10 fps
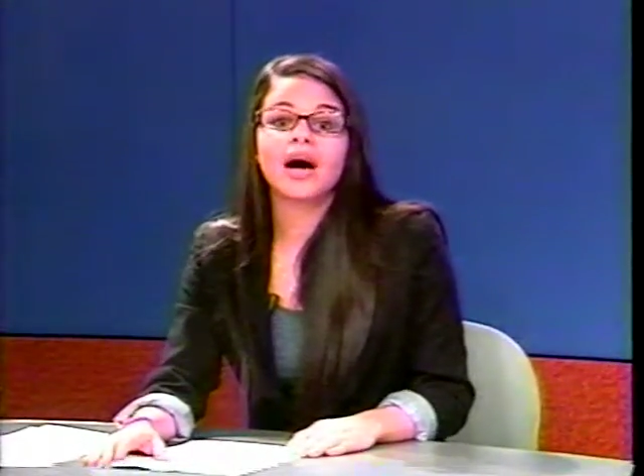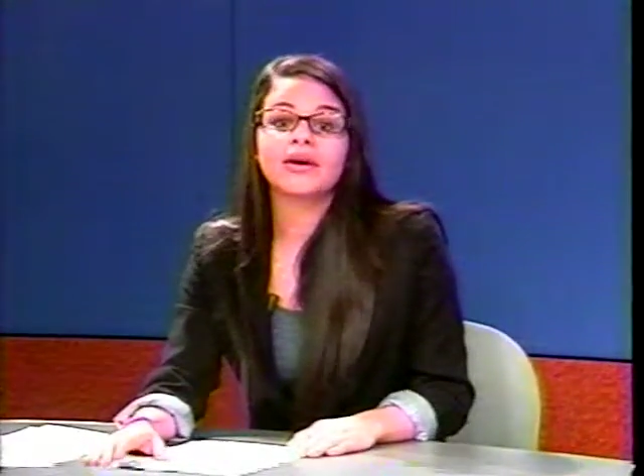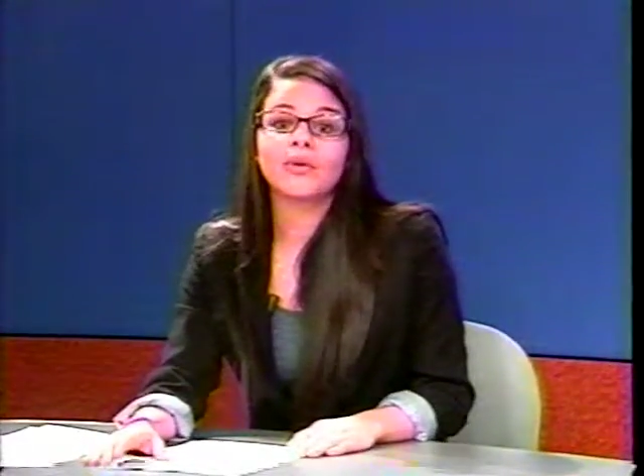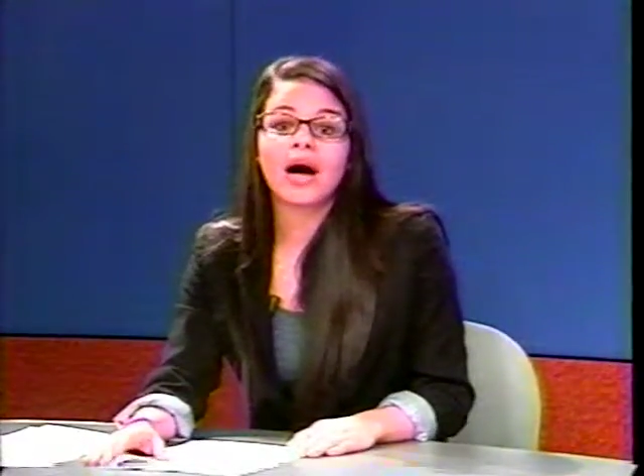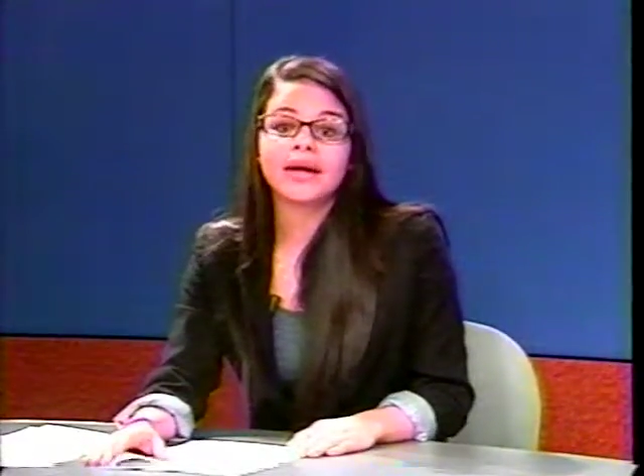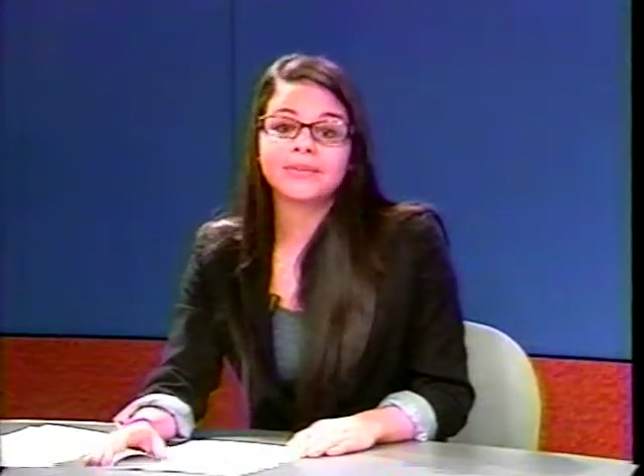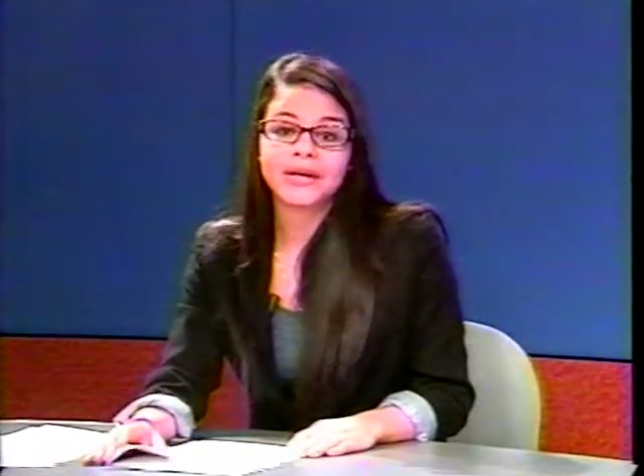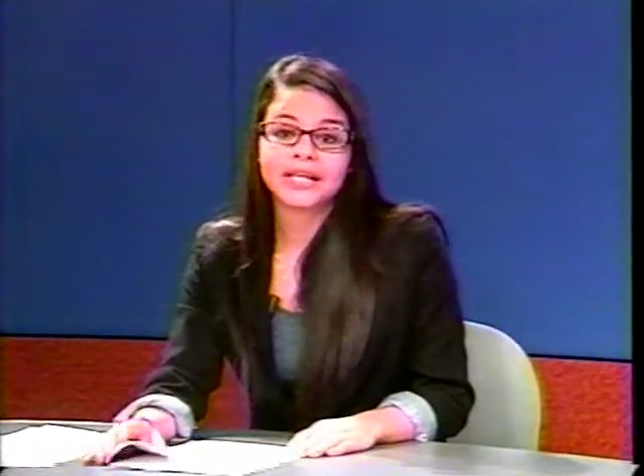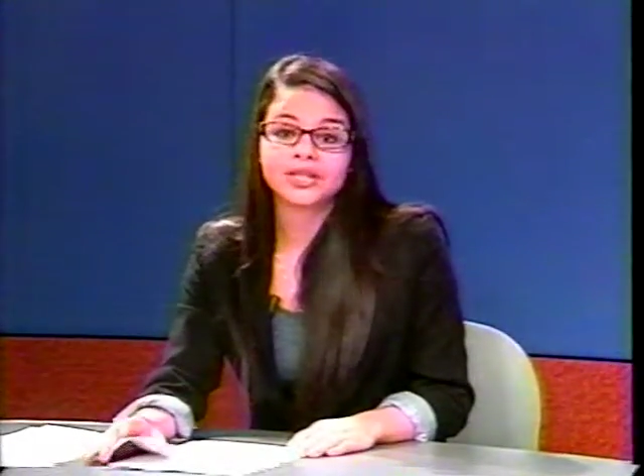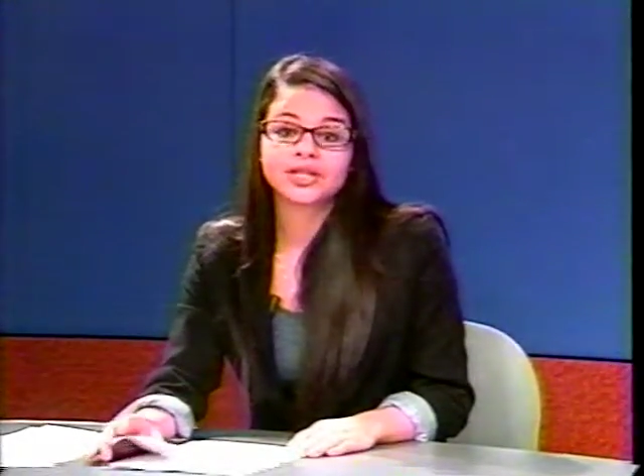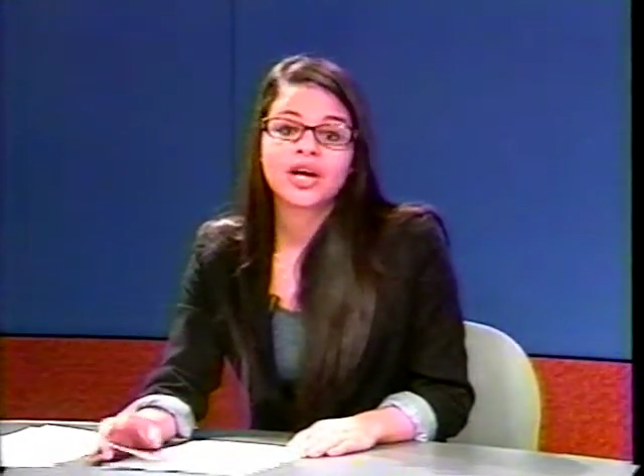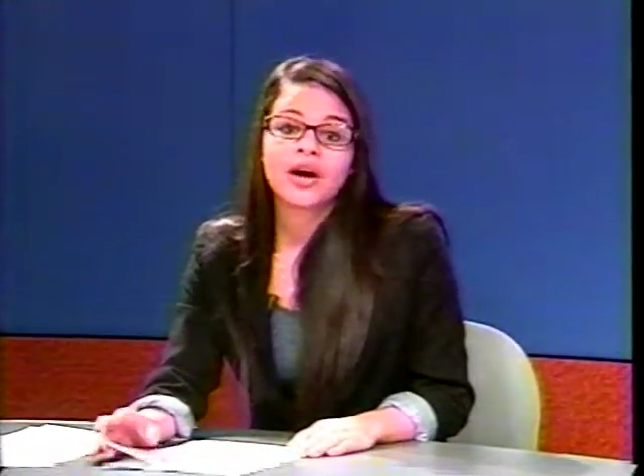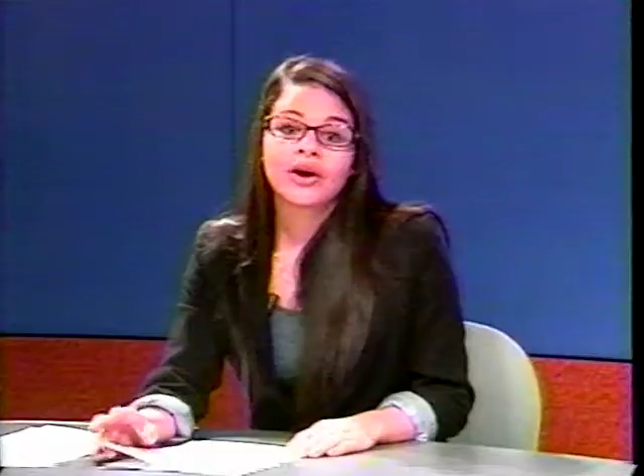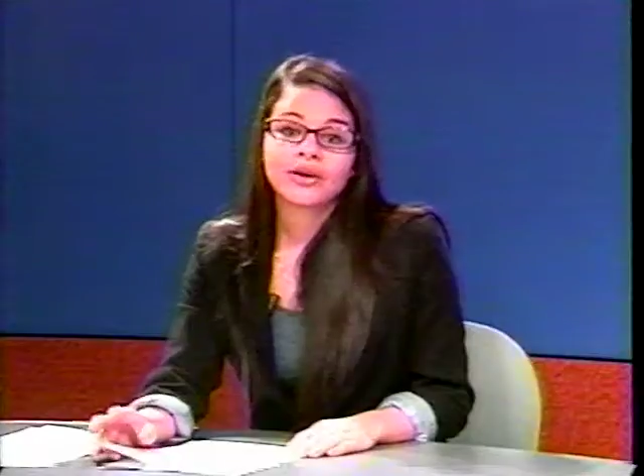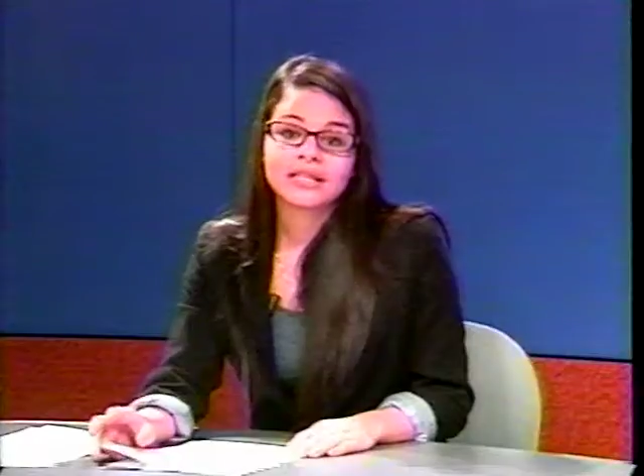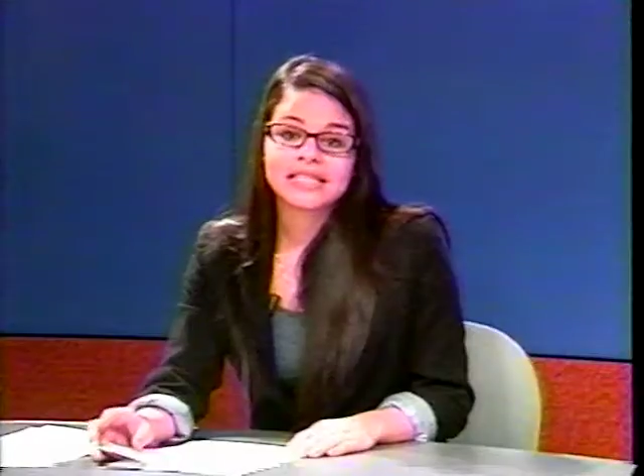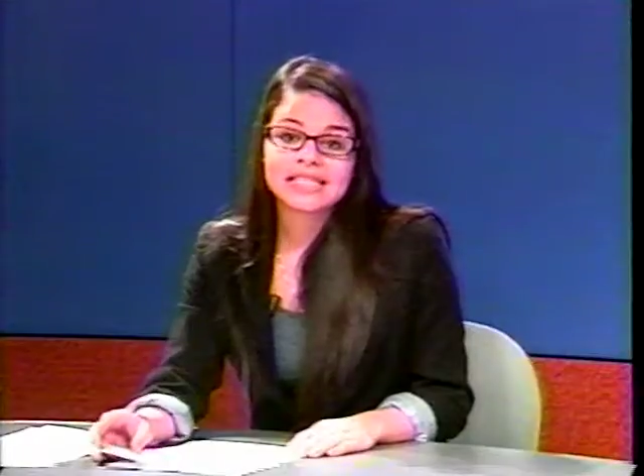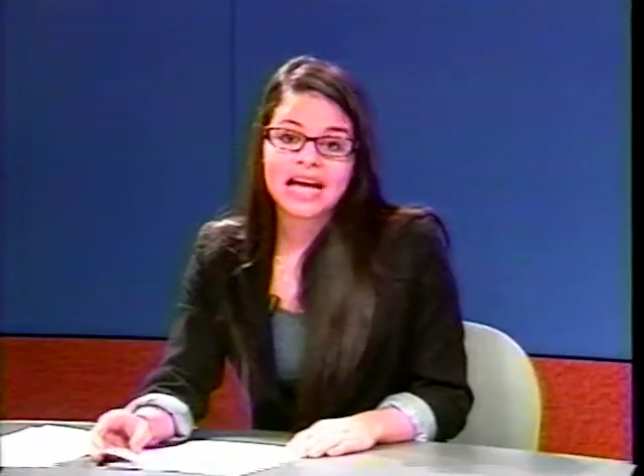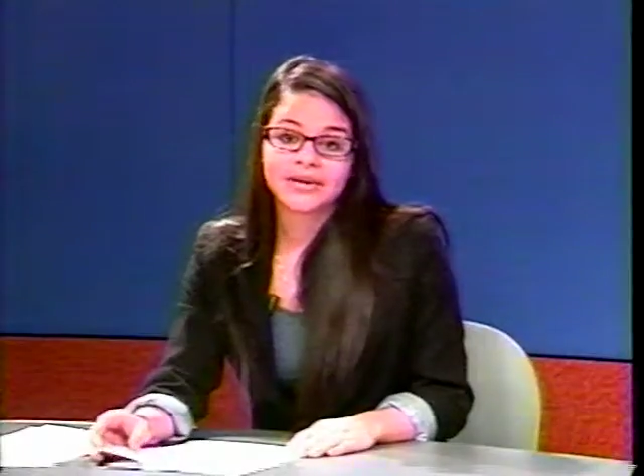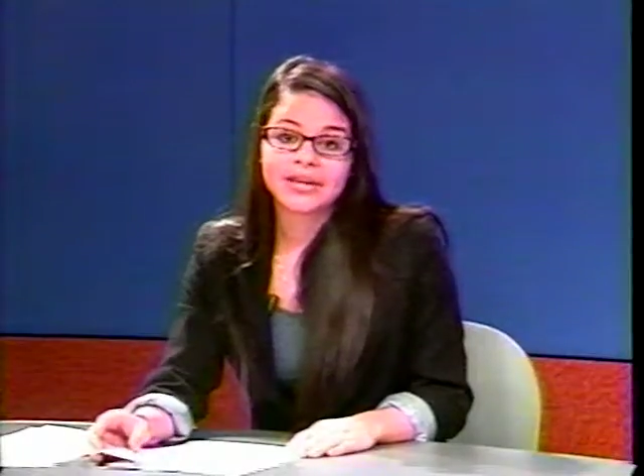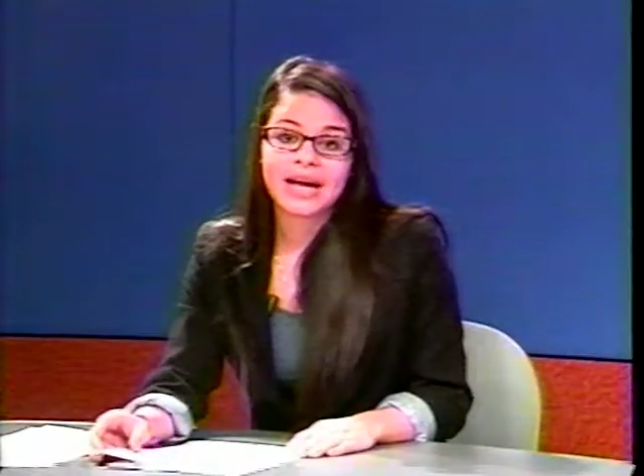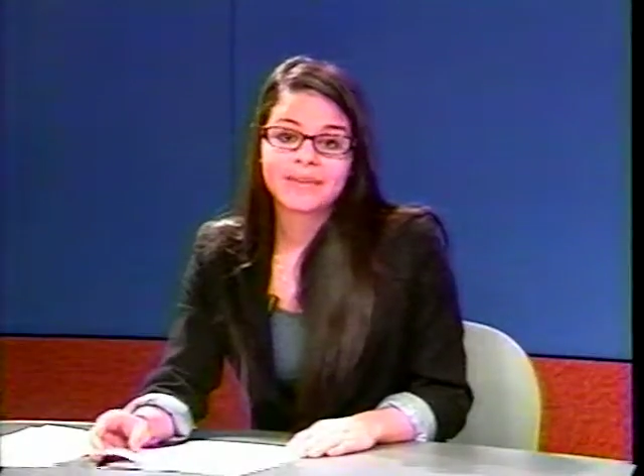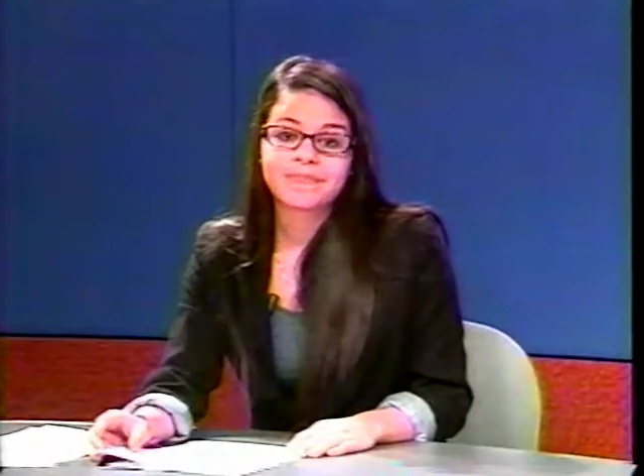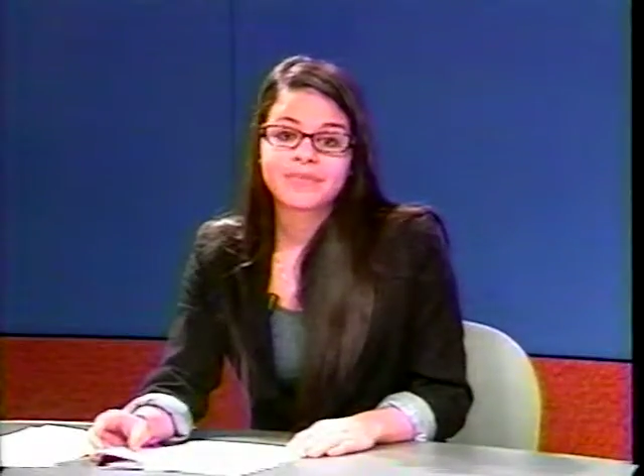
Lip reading: Hawaii Beach early Saturday.